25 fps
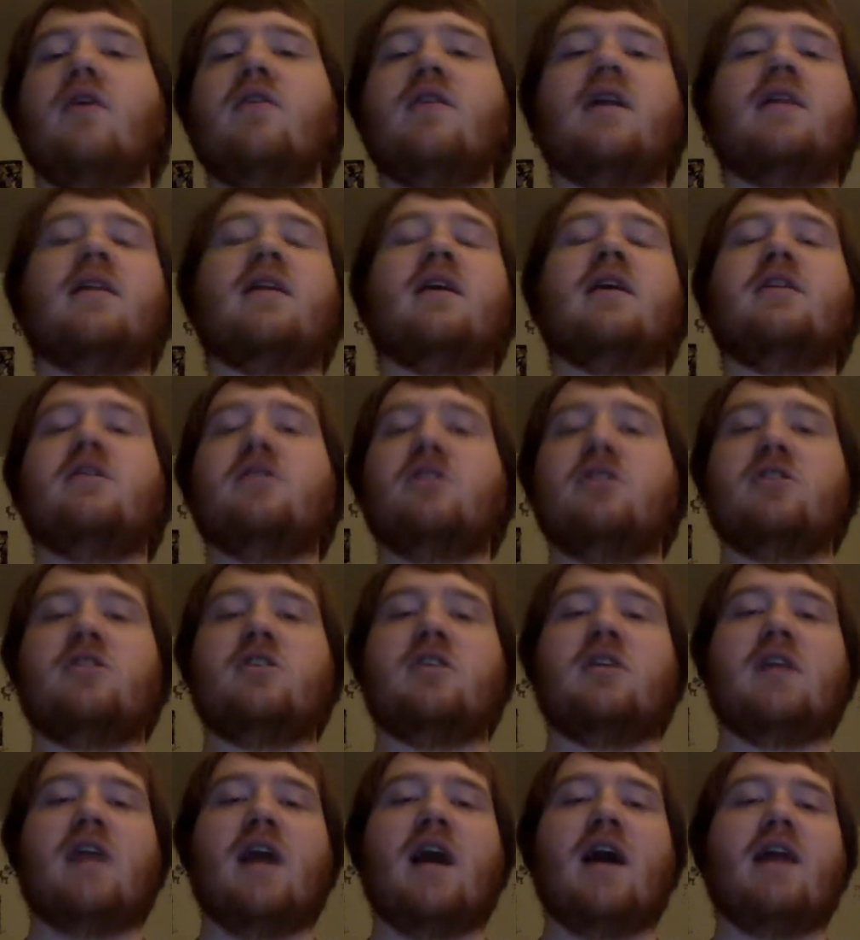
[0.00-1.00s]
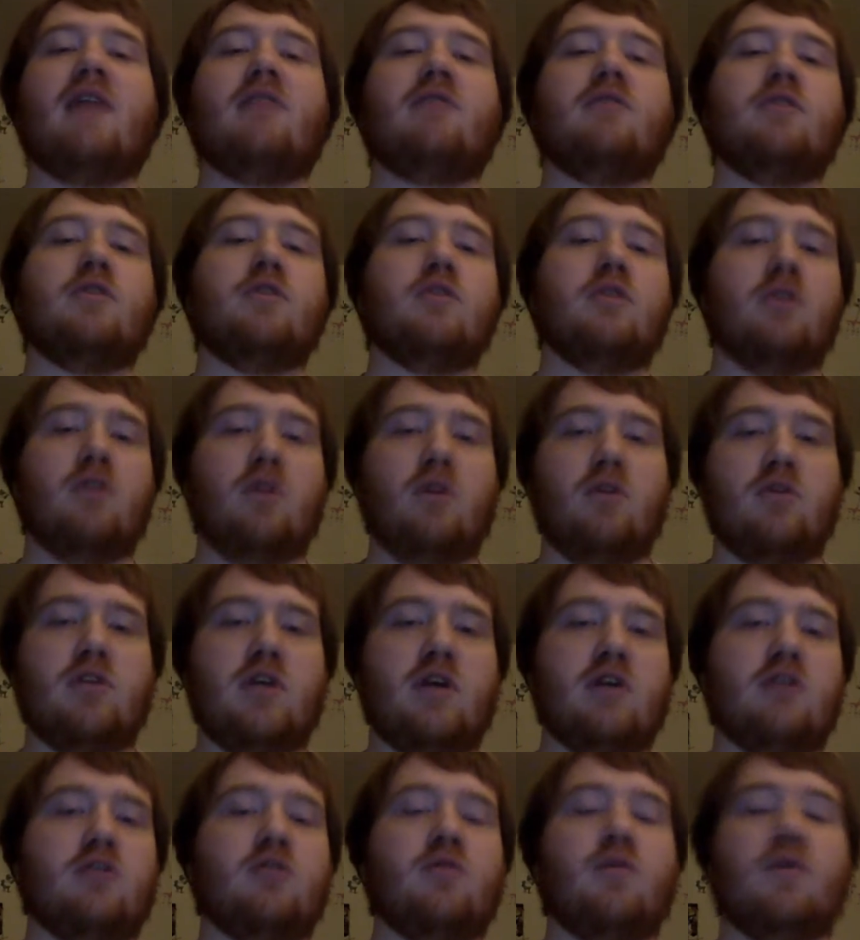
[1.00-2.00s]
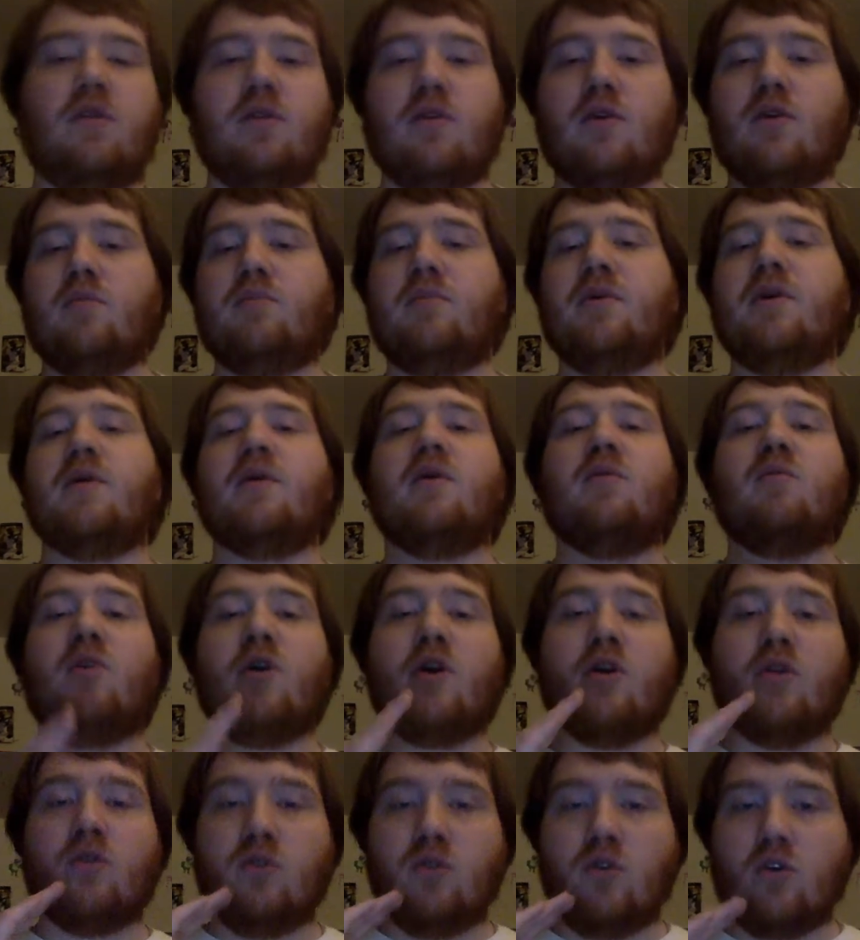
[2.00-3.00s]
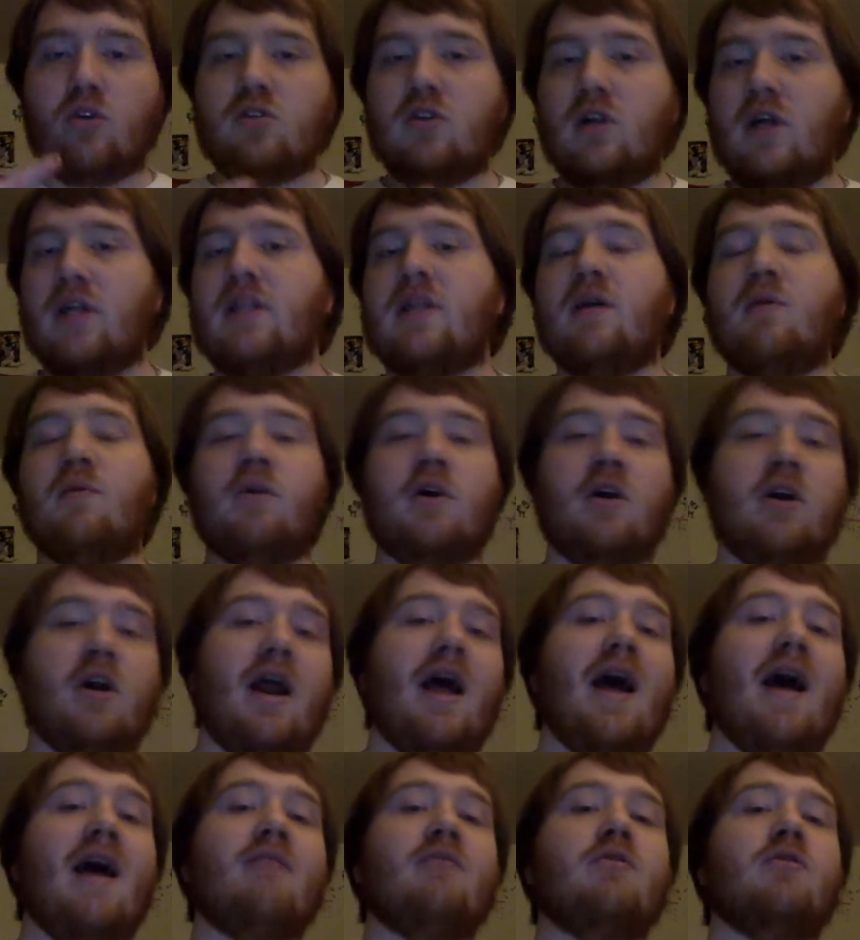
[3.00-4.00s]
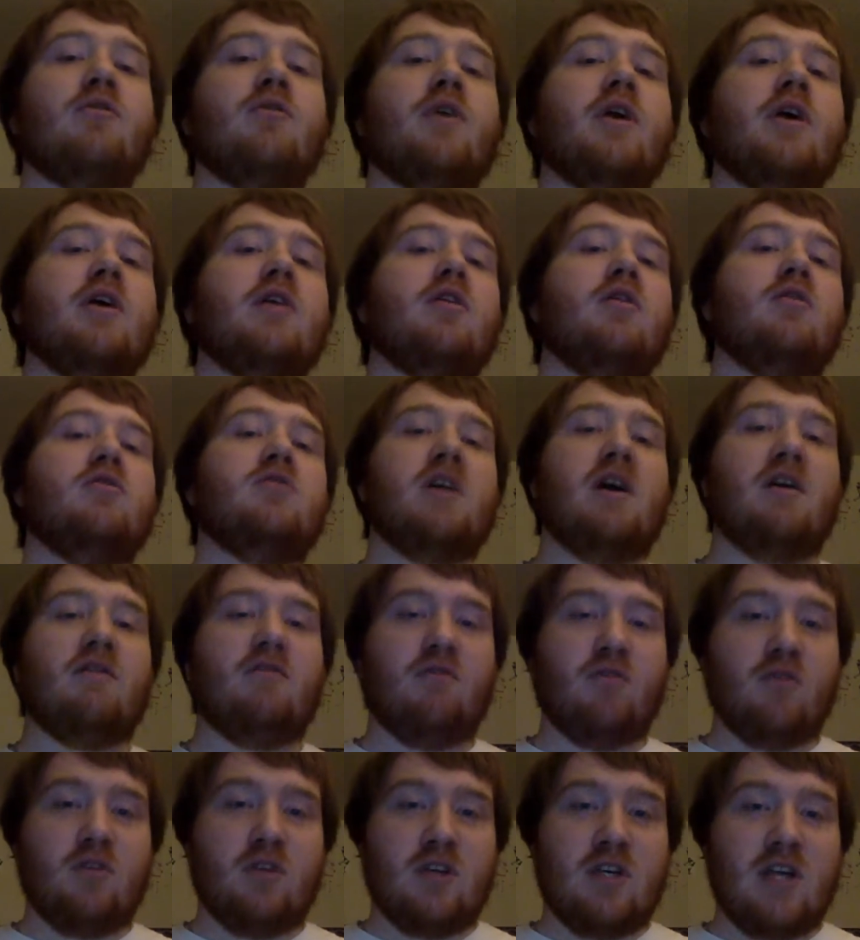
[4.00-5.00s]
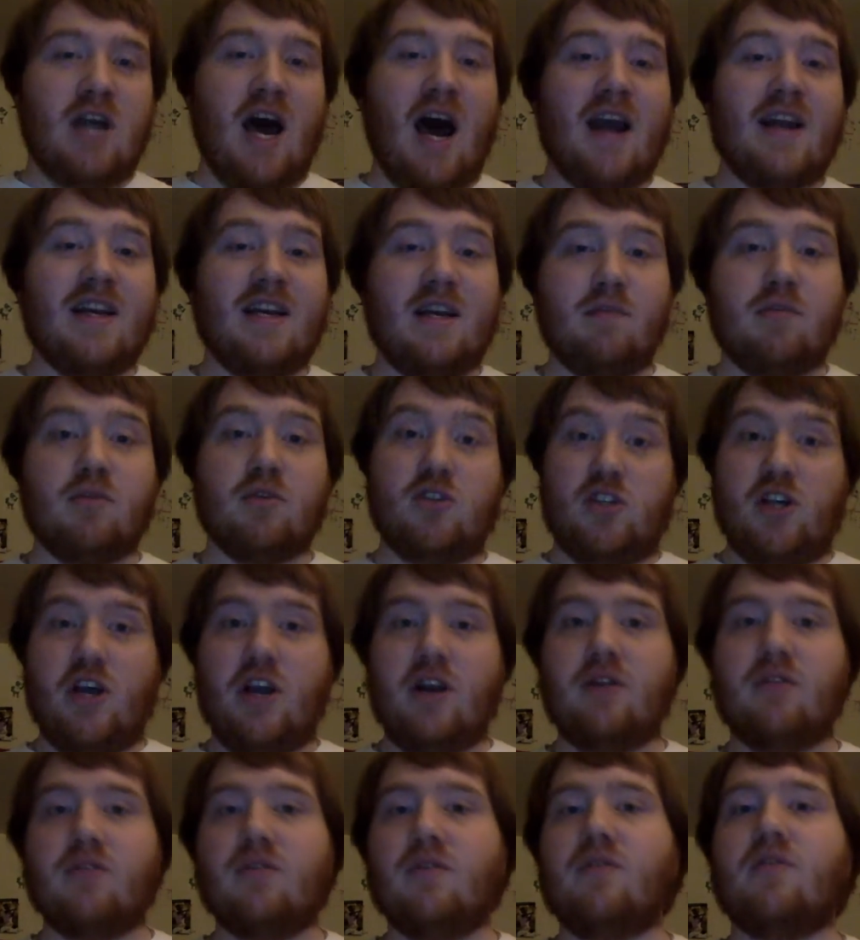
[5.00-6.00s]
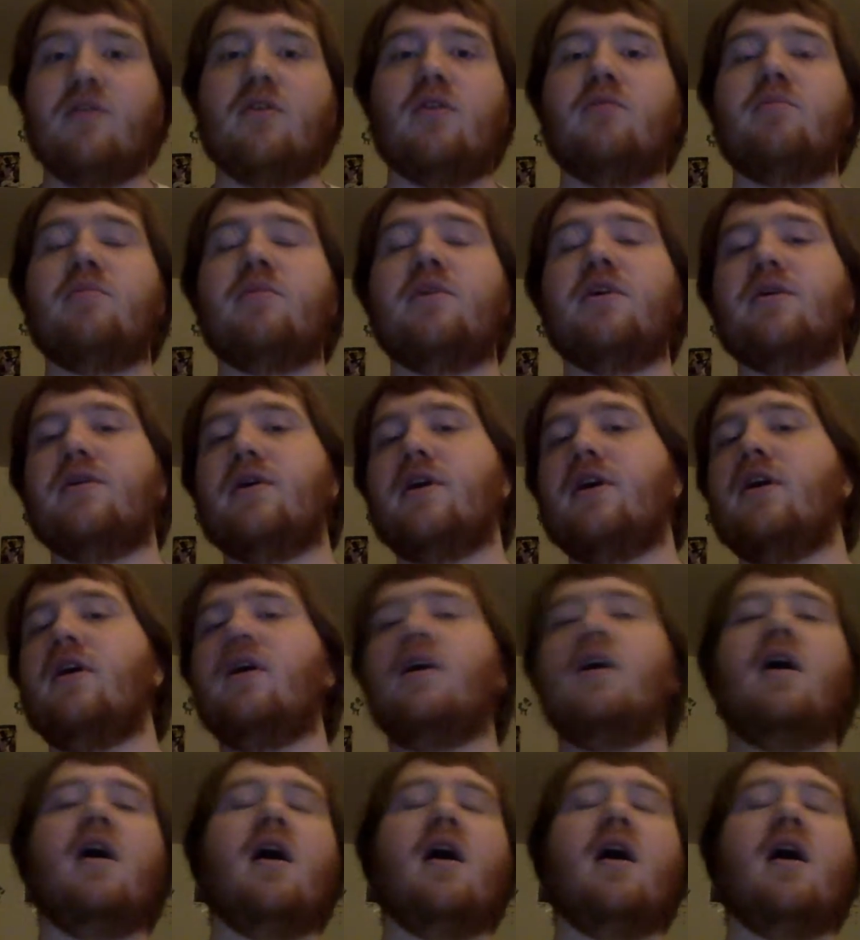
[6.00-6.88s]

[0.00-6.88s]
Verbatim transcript: that they just did not have a good closeout to a third period where it looked like they were going to have a great closeout for ninety percent of the third period.